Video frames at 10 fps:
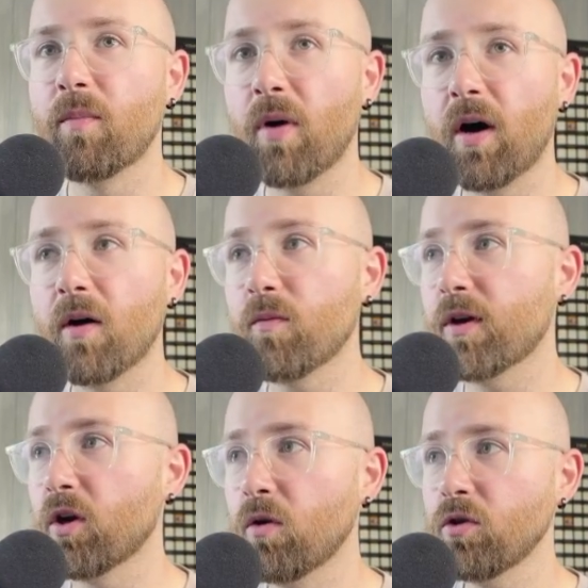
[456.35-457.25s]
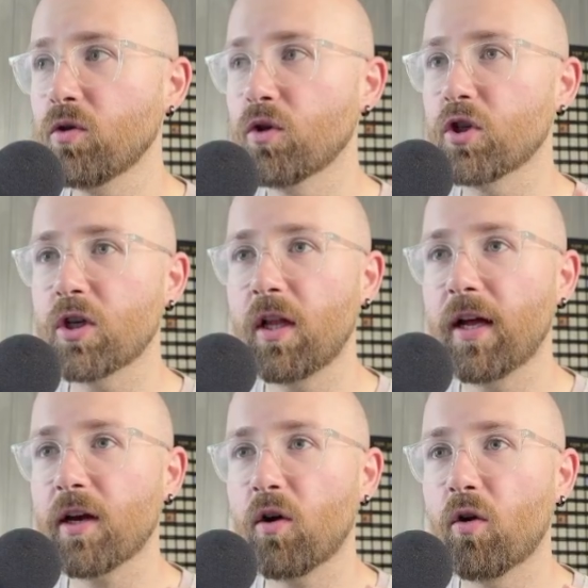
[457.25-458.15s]
But we can also just
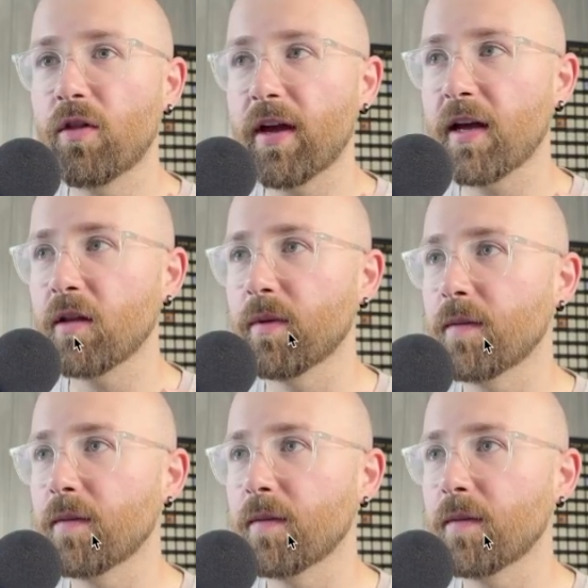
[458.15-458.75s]
click on the element,